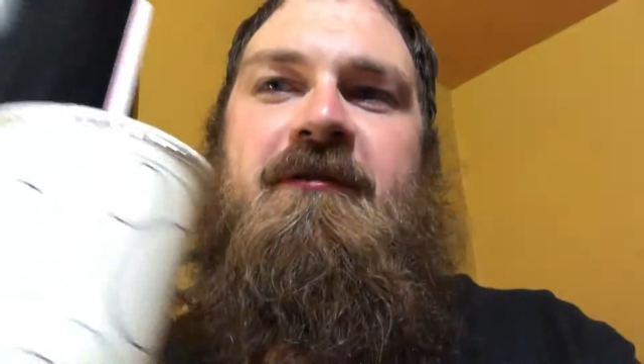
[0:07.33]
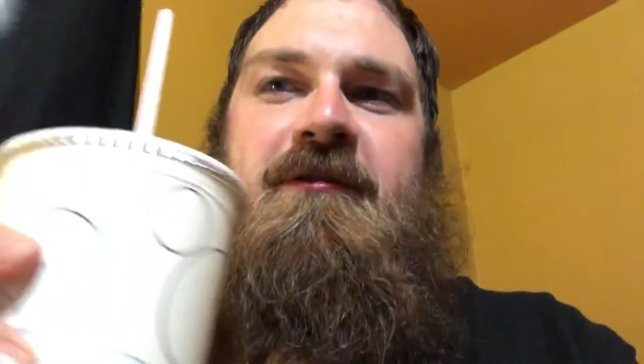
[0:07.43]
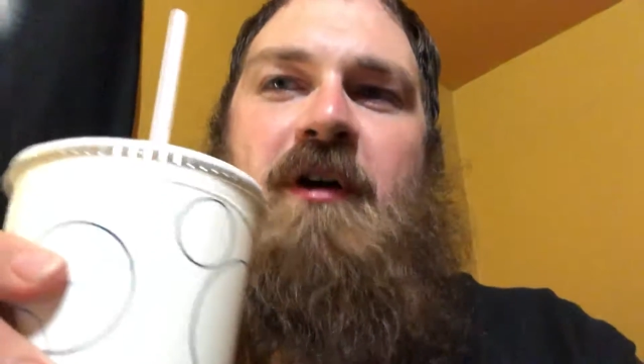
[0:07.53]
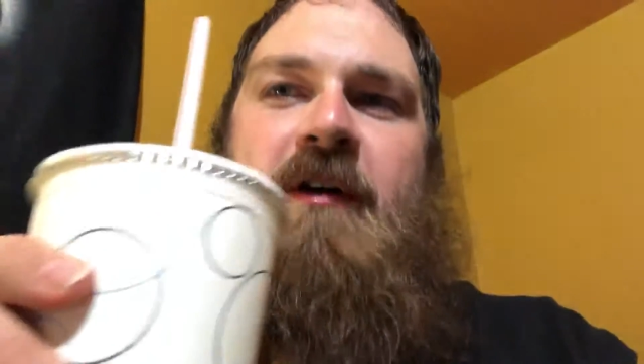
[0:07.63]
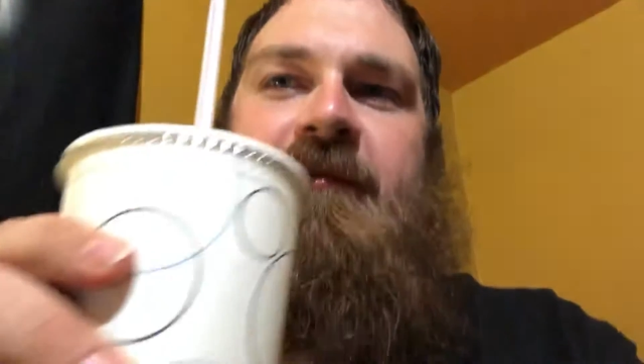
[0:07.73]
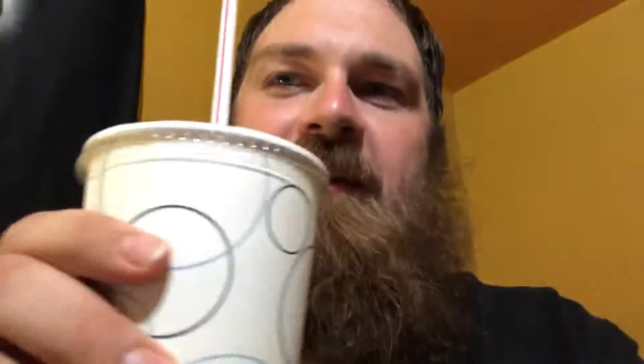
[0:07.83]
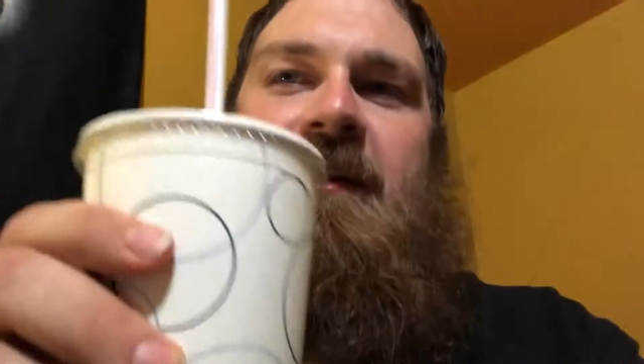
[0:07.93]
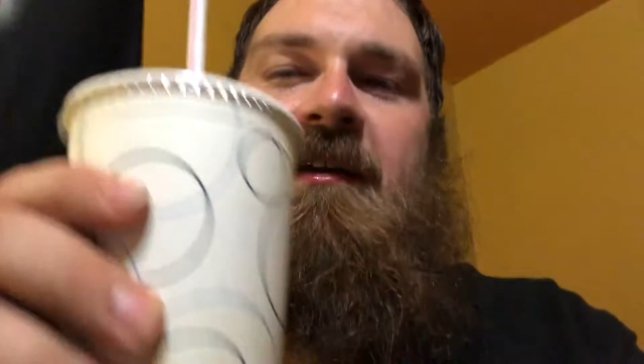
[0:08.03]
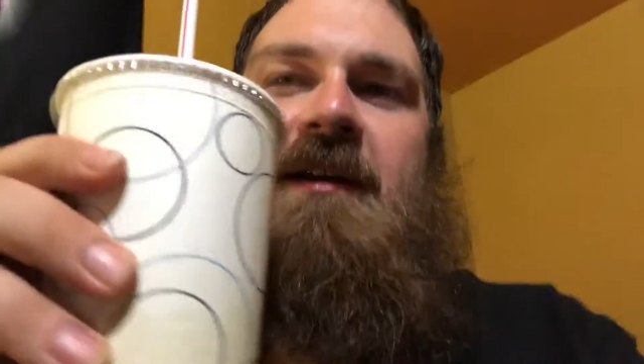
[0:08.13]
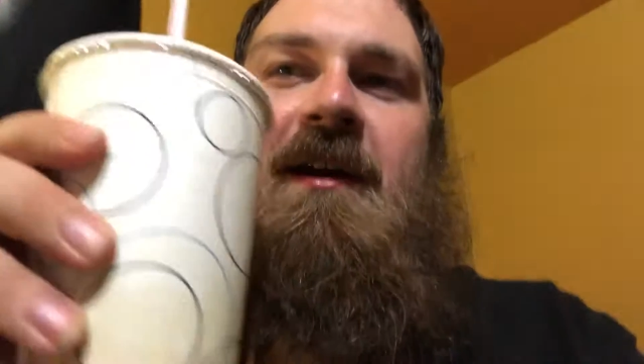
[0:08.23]

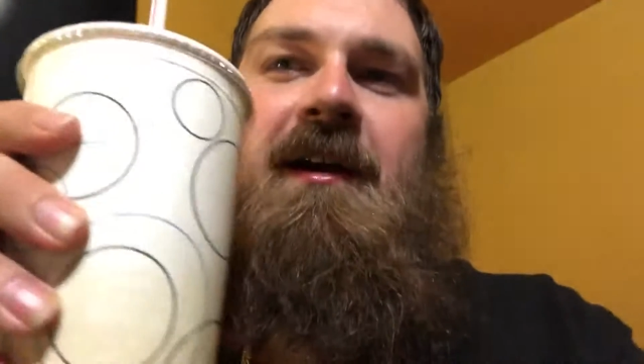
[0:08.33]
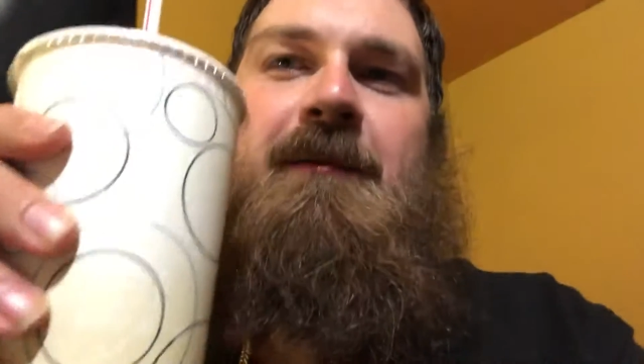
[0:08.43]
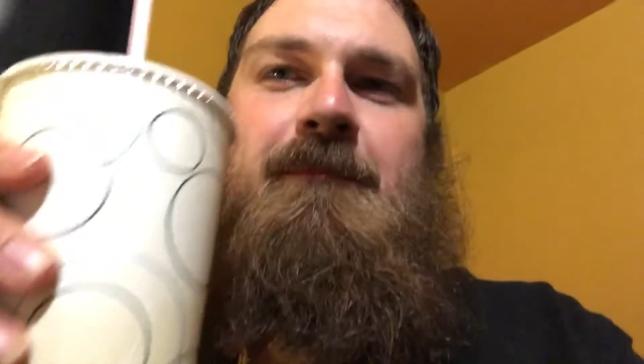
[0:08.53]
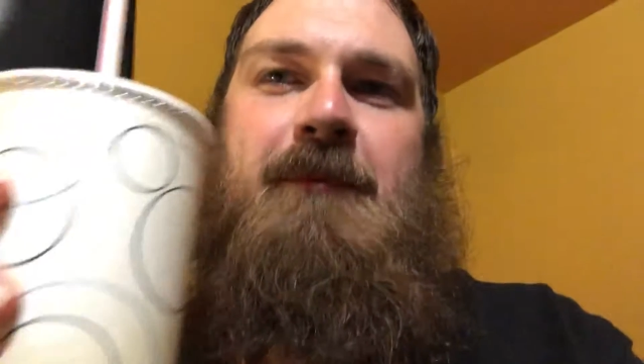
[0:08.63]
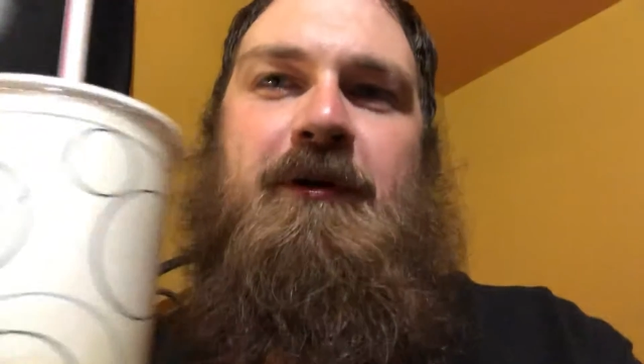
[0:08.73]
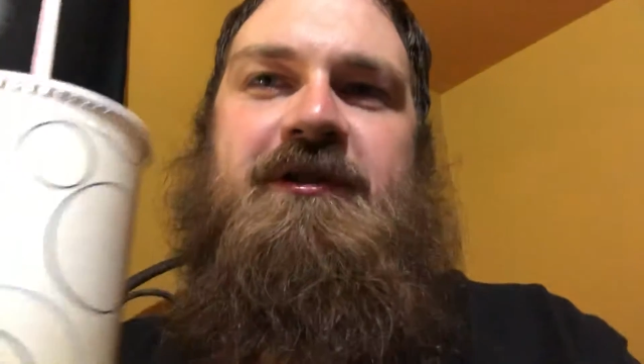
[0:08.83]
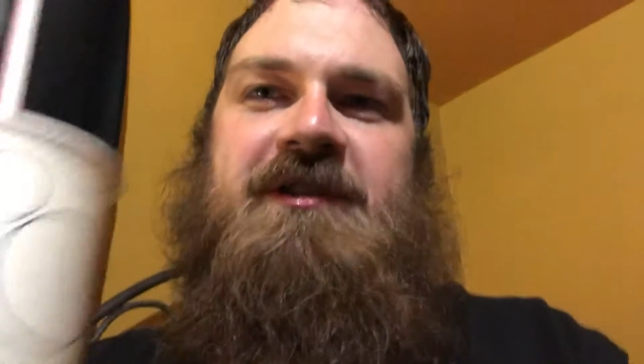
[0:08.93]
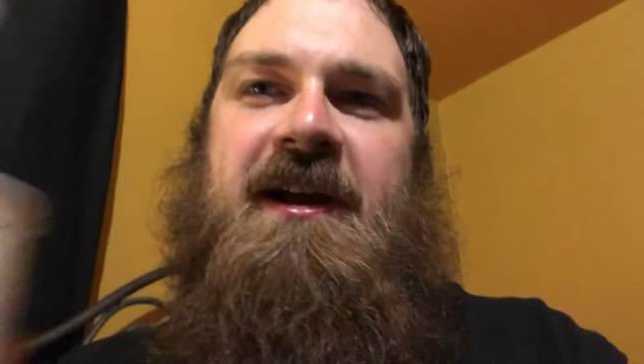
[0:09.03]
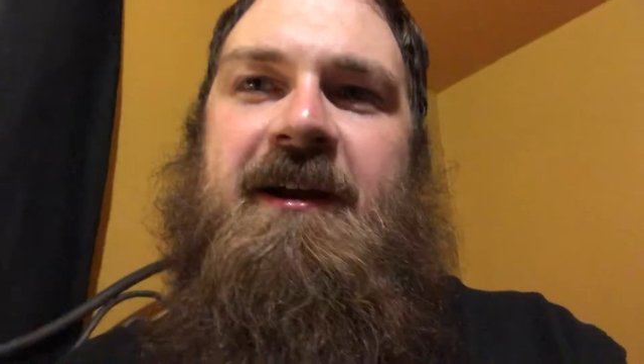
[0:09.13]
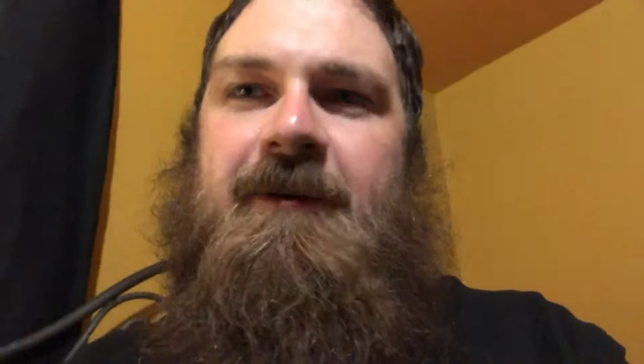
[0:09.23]
Softee
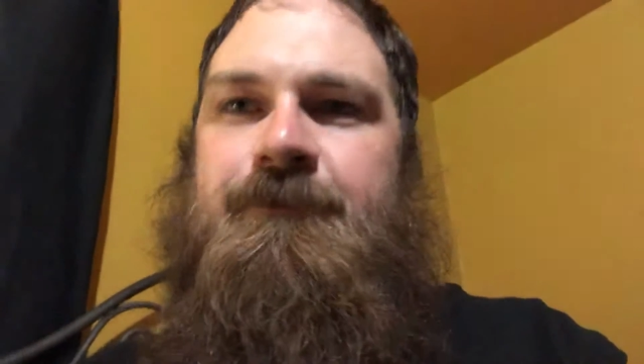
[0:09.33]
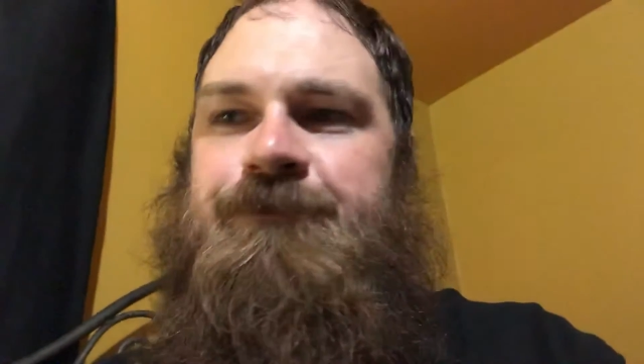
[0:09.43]
milkshake.